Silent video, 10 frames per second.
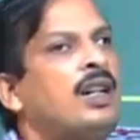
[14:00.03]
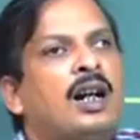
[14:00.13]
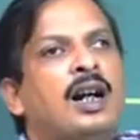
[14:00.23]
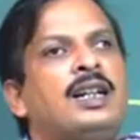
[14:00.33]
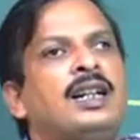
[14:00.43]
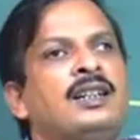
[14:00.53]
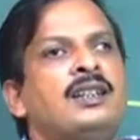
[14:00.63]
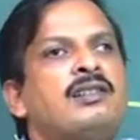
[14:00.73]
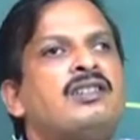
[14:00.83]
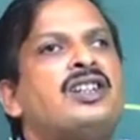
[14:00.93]
I can
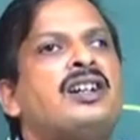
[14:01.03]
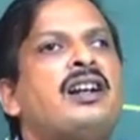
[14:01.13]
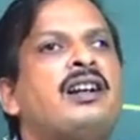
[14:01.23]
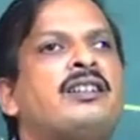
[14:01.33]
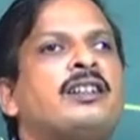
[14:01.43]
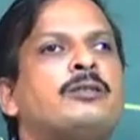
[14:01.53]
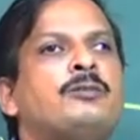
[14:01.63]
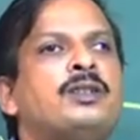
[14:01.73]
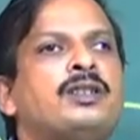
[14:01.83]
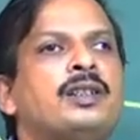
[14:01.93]
generate the
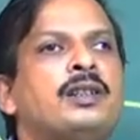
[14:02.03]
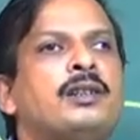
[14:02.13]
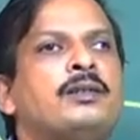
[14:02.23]
speech signal.